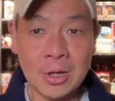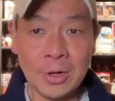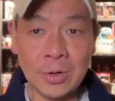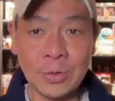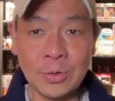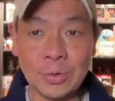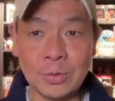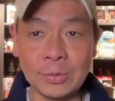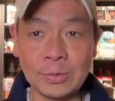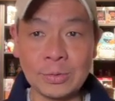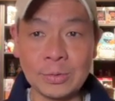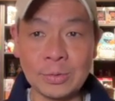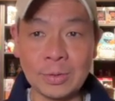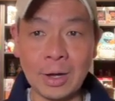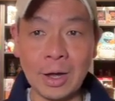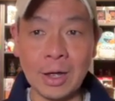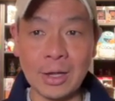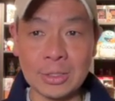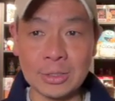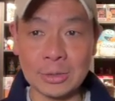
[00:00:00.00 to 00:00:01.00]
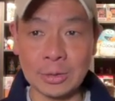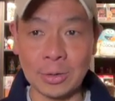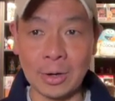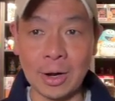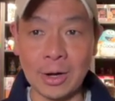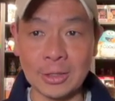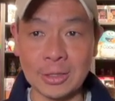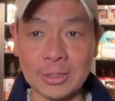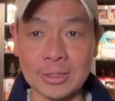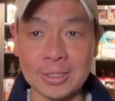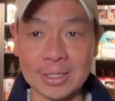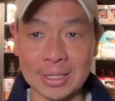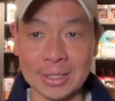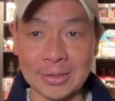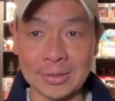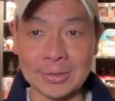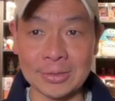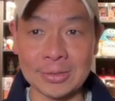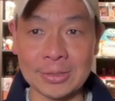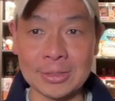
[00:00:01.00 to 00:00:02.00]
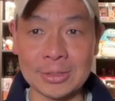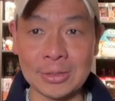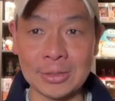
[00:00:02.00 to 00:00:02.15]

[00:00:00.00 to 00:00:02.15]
who also are the singers